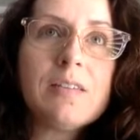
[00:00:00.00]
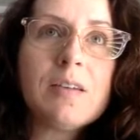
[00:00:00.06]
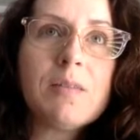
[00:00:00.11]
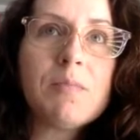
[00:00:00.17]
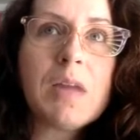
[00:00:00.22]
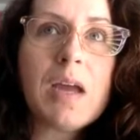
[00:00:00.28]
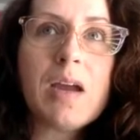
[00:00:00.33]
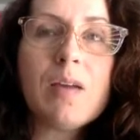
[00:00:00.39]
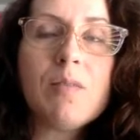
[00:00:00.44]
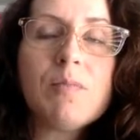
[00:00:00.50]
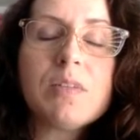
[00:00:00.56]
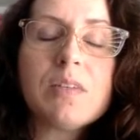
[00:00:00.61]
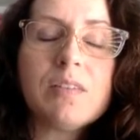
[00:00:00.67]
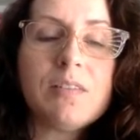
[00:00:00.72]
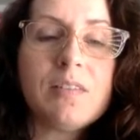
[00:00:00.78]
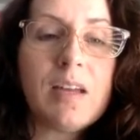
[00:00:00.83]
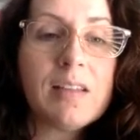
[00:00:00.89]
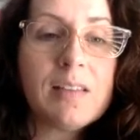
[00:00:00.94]
sometimes.
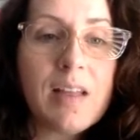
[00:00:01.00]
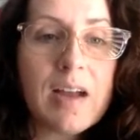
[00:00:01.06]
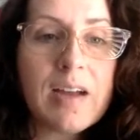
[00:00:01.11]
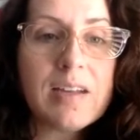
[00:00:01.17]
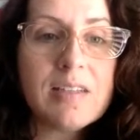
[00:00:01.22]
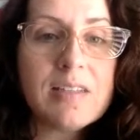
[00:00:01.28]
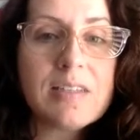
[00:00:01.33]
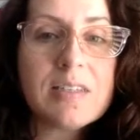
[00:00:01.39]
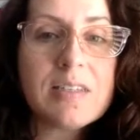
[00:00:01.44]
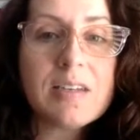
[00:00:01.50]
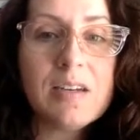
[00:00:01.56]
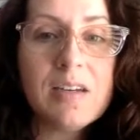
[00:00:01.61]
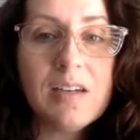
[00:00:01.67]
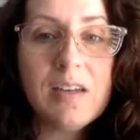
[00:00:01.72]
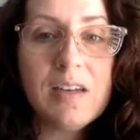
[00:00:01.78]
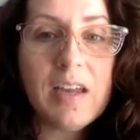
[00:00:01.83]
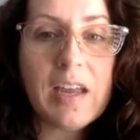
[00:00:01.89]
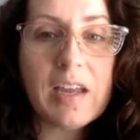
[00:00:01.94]
Deadlines
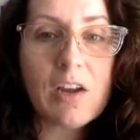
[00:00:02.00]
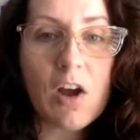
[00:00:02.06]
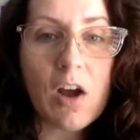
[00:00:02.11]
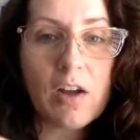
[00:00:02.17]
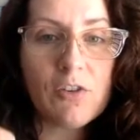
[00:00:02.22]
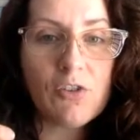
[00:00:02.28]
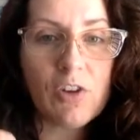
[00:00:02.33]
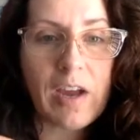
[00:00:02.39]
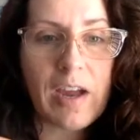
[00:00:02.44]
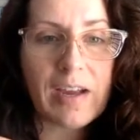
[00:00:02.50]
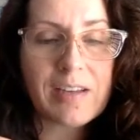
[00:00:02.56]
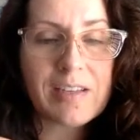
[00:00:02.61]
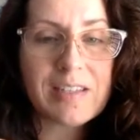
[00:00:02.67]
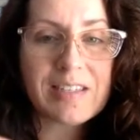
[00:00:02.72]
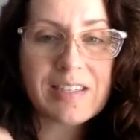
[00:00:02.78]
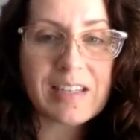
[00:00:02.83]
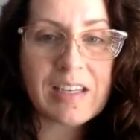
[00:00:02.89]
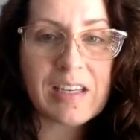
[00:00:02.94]
and
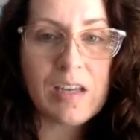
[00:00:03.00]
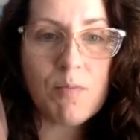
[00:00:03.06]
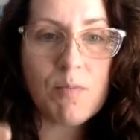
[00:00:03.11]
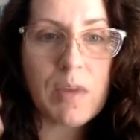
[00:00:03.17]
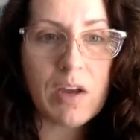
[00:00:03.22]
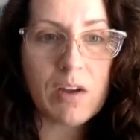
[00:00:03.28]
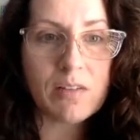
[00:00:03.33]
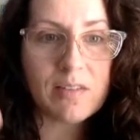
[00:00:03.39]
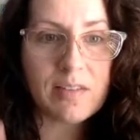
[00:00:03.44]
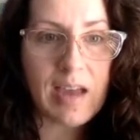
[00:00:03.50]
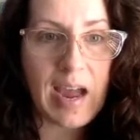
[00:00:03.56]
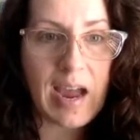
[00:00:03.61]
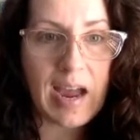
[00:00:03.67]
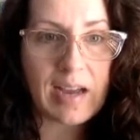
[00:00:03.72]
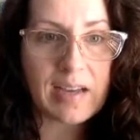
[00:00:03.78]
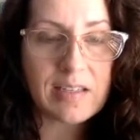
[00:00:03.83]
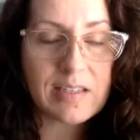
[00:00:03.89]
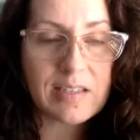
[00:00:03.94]
contracts keep me on
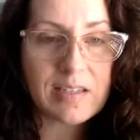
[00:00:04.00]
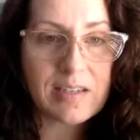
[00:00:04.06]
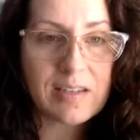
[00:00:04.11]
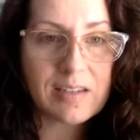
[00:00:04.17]
task,